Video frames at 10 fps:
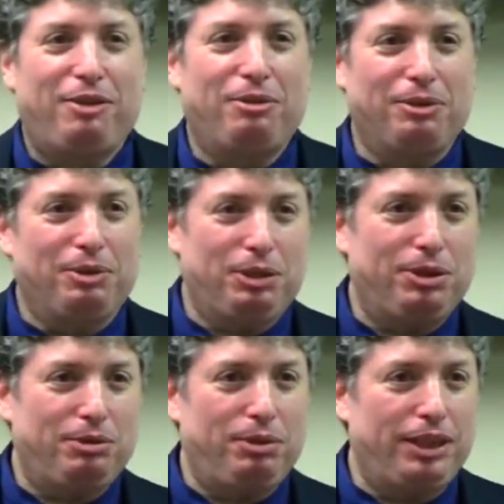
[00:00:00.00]
which
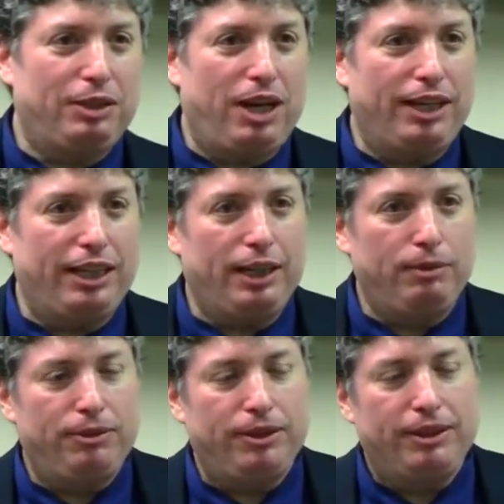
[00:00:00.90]
was really kind of
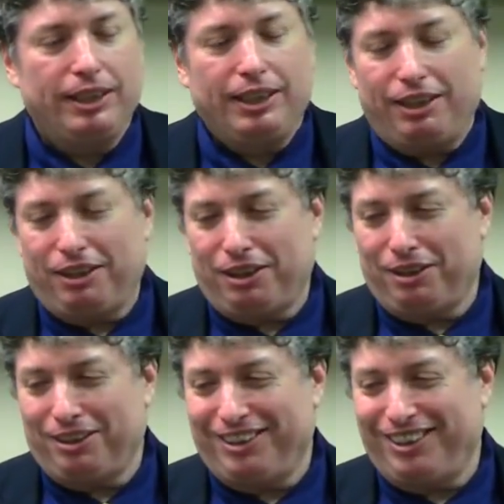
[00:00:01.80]
helpful.
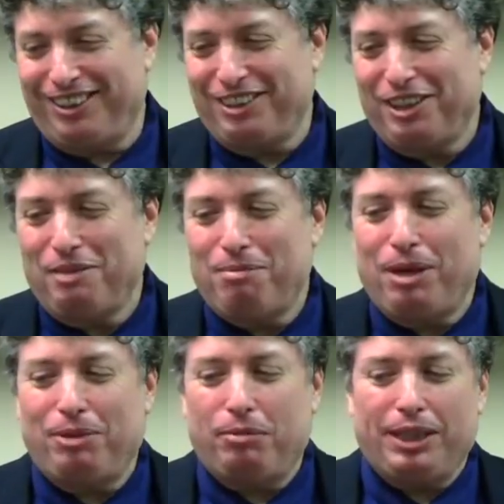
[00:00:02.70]

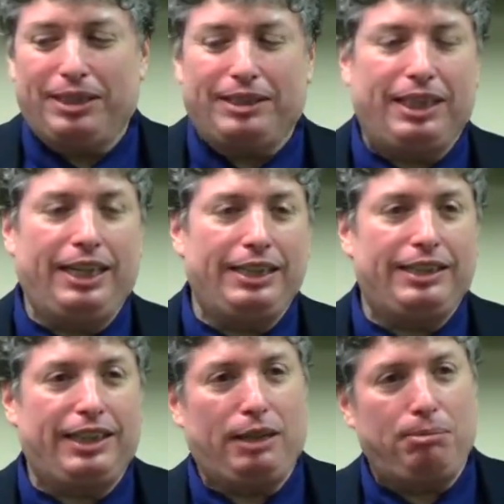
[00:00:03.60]
But what is key
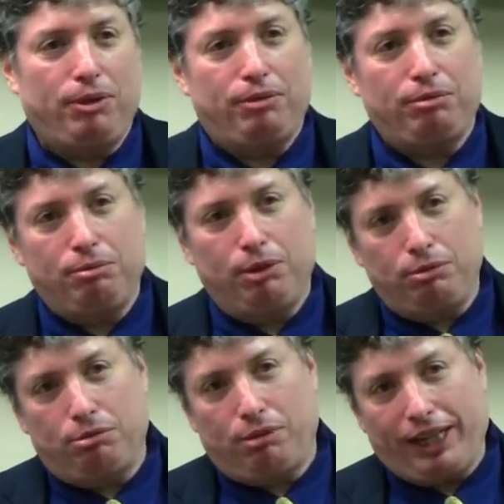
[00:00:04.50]
is they both
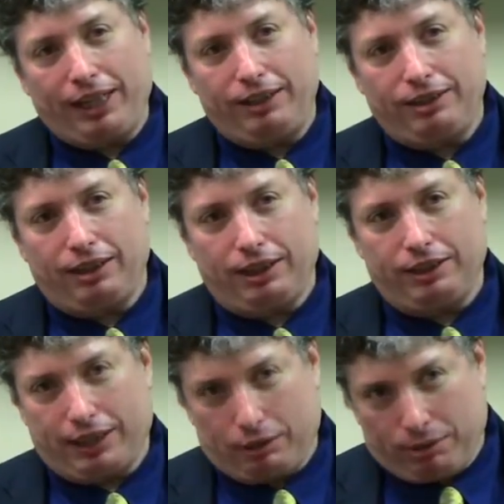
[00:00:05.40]
will
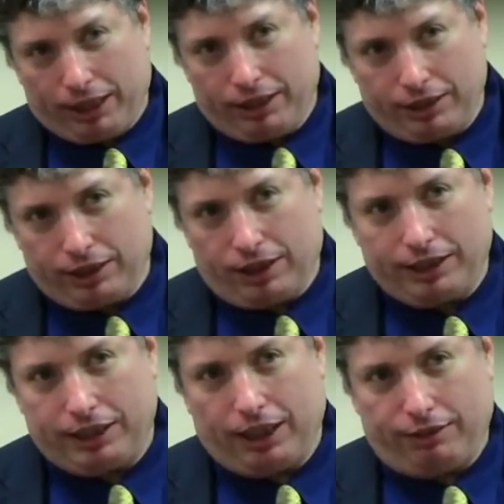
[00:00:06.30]
recognize, they recognize the
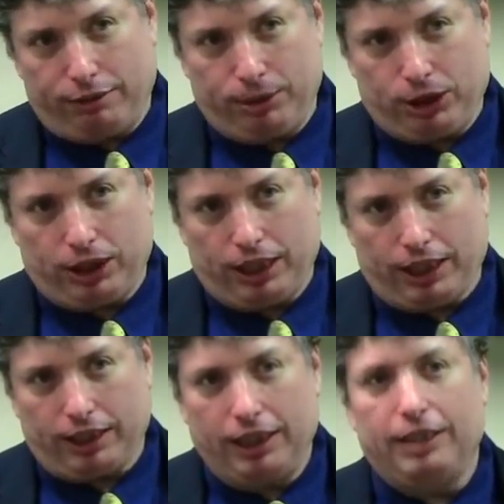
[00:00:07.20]
idea of a
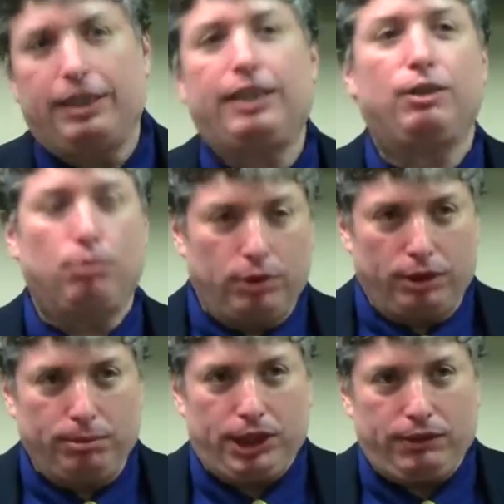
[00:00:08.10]
Mashiach, that there
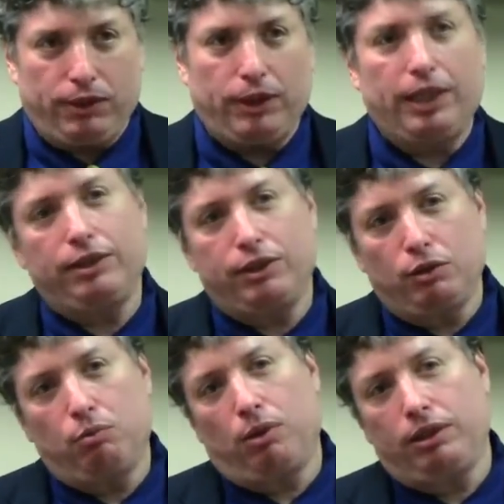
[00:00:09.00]
were mitzvot and there's
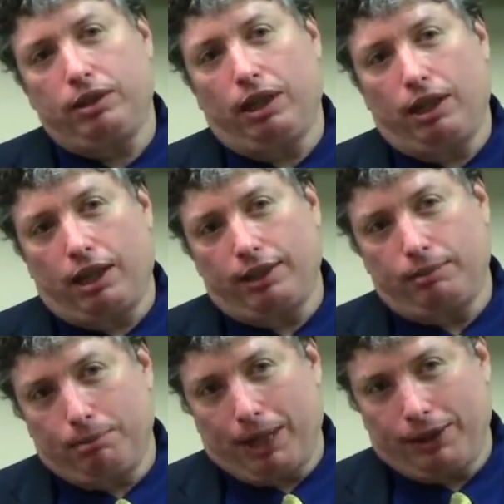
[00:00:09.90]
a one
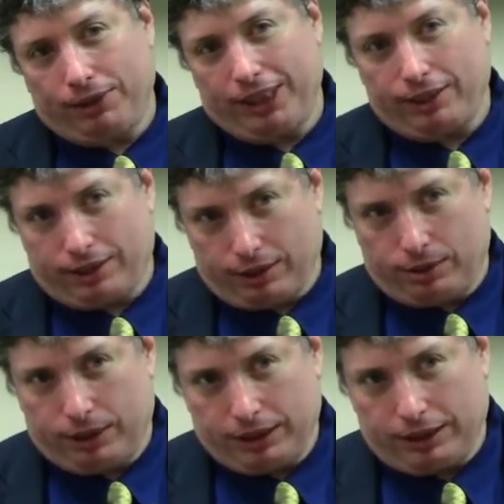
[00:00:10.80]
God monotheistic
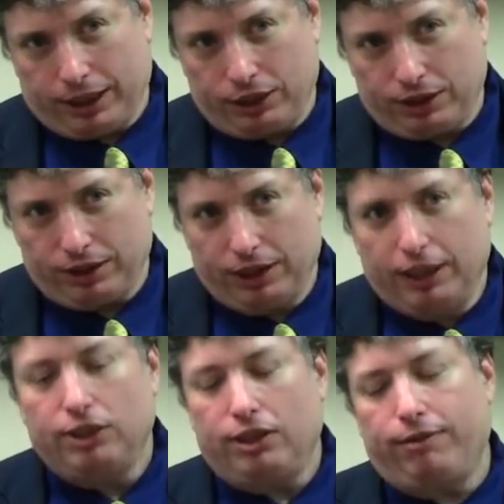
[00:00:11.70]
orientation.
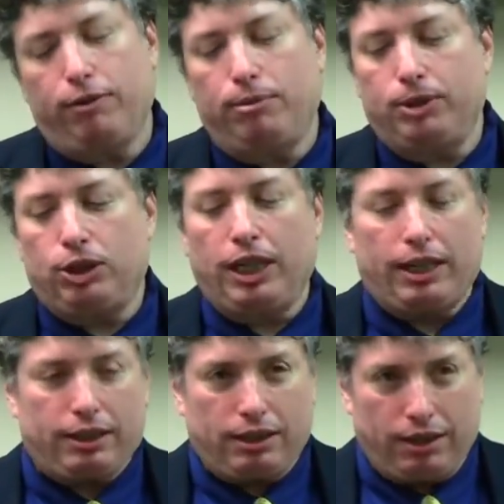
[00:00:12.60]
So if a
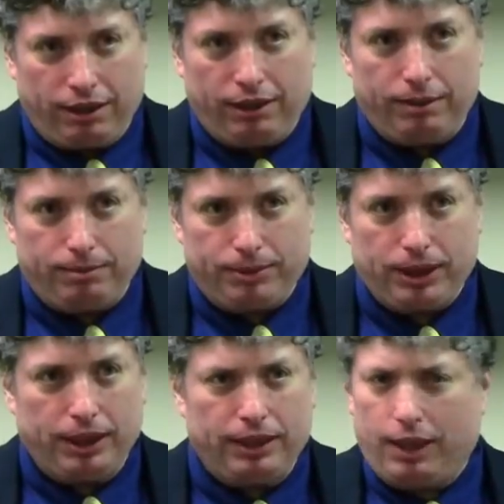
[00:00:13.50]
Mashiach
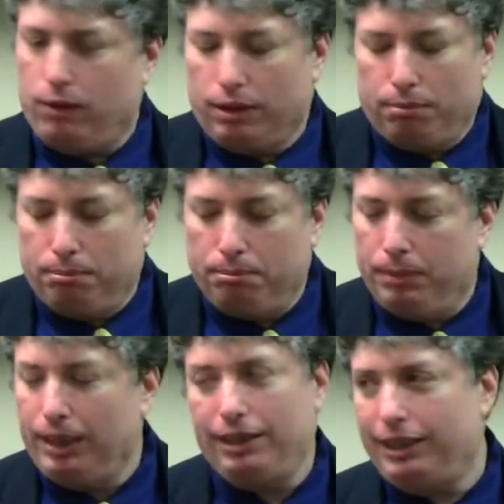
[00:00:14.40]
comes, they will
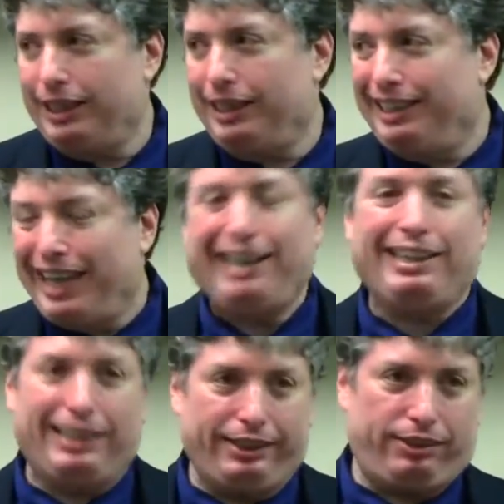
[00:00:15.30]
immediately
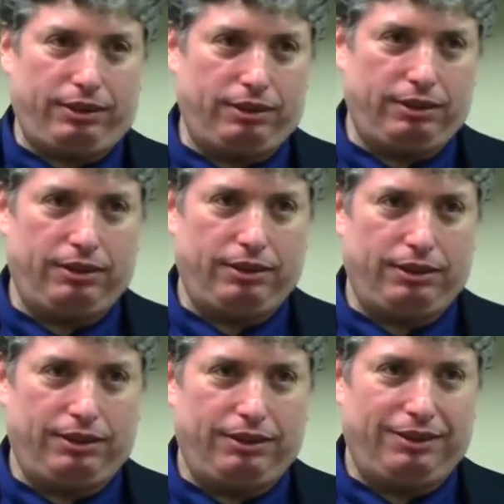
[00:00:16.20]
get it.
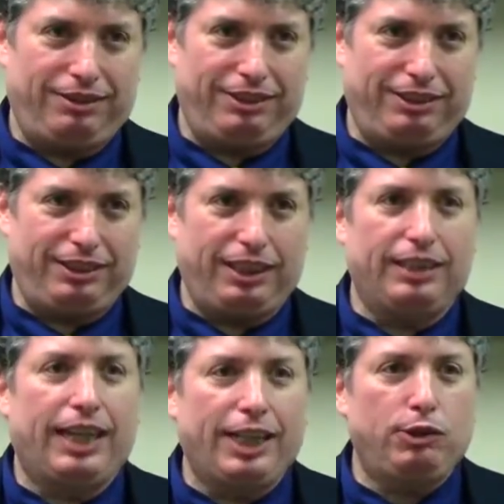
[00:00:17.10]
You see,
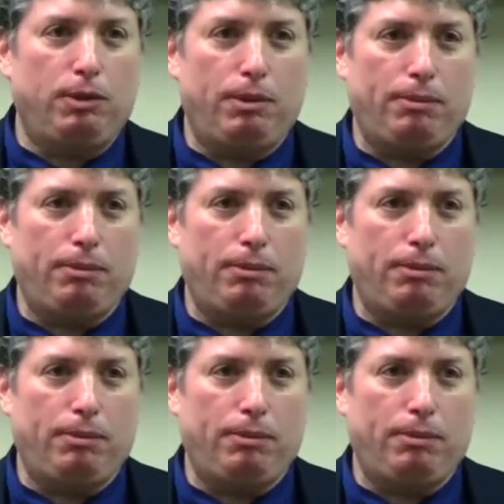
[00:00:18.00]
and that's what